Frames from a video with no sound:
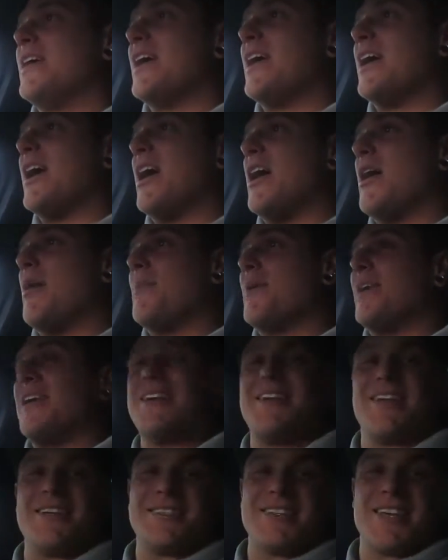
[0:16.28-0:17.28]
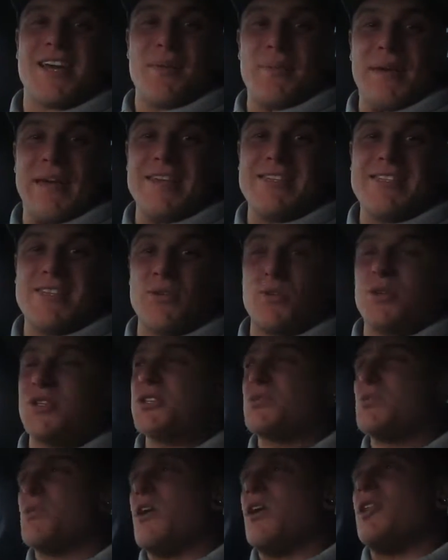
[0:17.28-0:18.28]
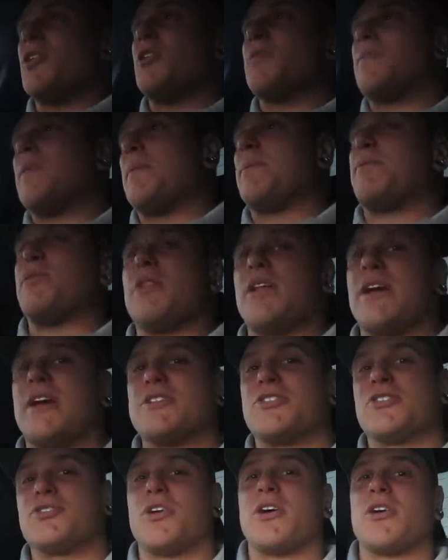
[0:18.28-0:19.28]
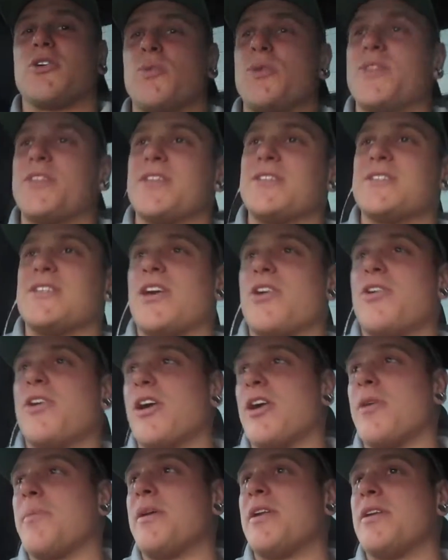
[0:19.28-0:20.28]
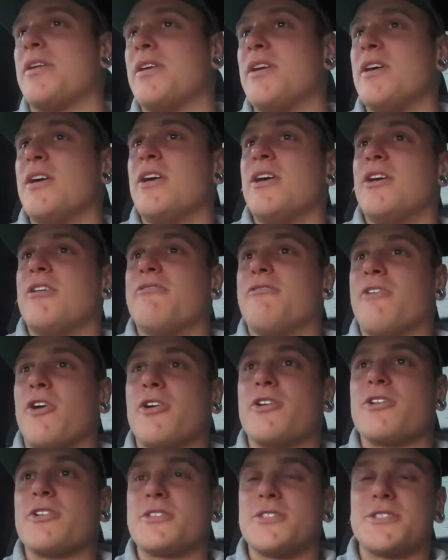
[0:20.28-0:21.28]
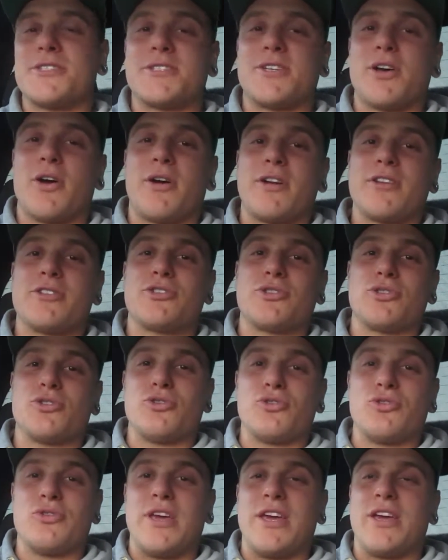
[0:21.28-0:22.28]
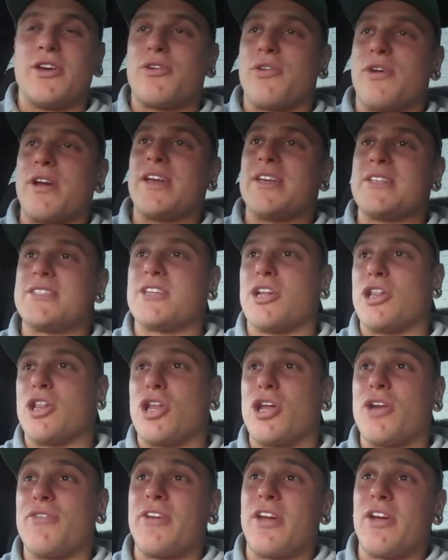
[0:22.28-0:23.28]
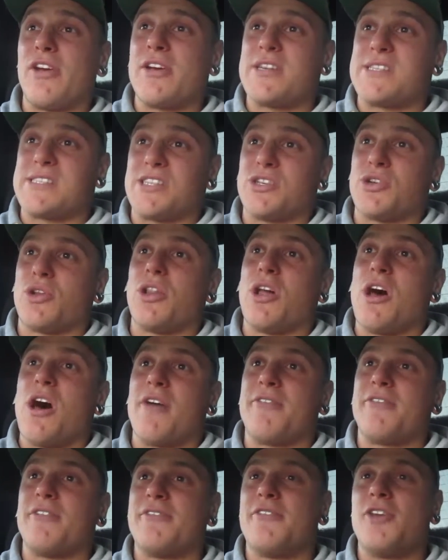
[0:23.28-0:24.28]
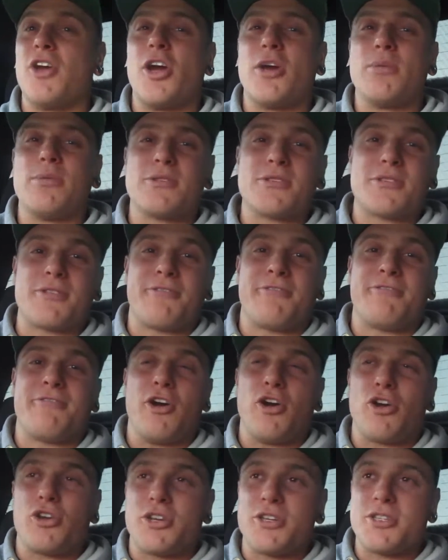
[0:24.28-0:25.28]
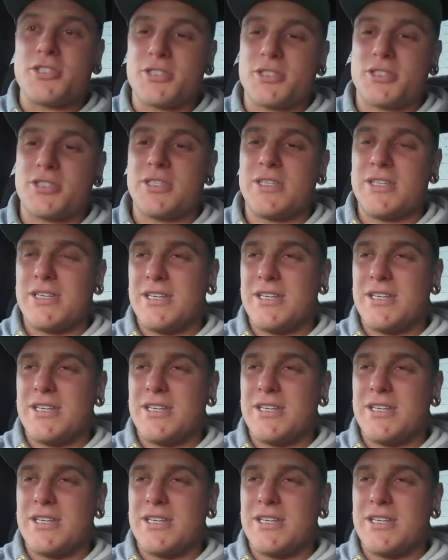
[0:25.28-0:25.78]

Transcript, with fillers: Um, and it doesn't come easy, which is why a lot of people uh, struggle with this area. I mean, focus is going to increase a lot of areas in your life. If you're able to focus,